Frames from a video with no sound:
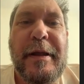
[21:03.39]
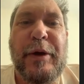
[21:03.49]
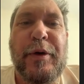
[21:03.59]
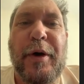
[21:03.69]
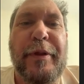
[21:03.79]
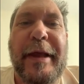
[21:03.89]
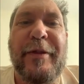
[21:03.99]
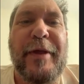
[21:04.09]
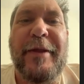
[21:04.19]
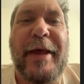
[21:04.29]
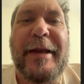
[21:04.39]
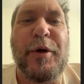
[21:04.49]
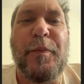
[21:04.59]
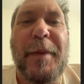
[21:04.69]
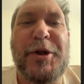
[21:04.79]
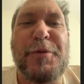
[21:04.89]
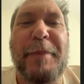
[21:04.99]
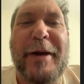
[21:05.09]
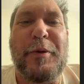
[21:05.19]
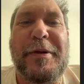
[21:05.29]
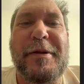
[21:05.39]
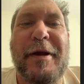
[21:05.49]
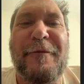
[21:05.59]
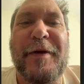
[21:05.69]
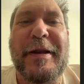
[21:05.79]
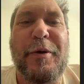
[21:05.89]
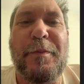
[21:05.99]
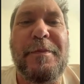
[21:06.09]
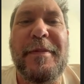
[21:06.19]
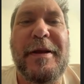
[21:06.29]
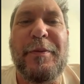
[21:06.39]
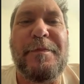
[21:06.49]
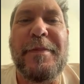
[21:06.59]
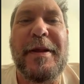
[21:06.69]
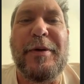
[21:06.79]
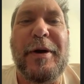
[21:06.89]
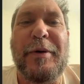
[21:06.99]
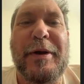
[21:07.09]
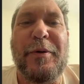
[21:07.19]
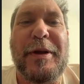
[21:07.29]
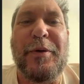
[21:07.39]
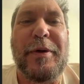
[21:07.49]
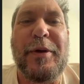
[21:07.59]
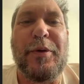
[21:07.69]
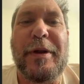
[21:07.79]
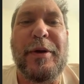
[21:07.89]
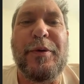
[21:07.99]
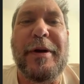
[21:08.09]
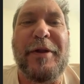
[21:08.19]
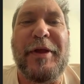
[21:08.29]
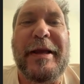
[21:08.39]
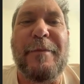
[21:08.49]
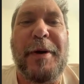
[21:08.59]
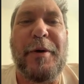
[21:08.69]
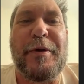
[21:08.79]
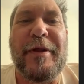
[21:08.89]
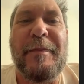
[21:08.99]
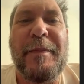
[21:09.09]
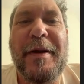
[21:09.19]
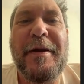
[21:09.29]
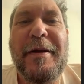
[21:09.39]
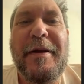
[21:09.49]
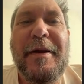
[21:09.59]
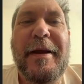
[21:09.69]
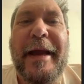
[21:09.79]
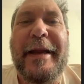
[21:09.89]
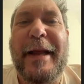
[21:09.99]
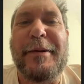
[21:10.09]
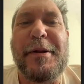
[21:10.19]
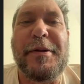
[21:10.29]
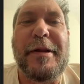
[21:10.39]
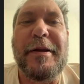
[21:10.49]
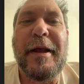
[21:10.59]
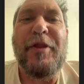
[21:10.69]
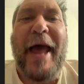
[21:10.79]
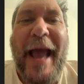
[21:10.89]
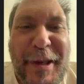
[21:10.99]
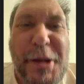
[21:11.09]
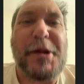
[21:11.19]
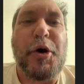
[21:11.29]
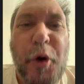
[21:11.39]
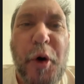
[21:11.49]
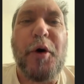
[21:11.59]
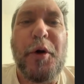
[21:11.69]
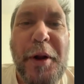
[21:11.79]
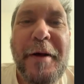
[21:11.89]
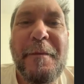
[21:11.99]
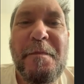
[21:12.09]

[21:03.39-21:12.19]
You know, they they they do much better stuff, and you're you're you know you're you're you're you're nothing compared to them and axl said that's cool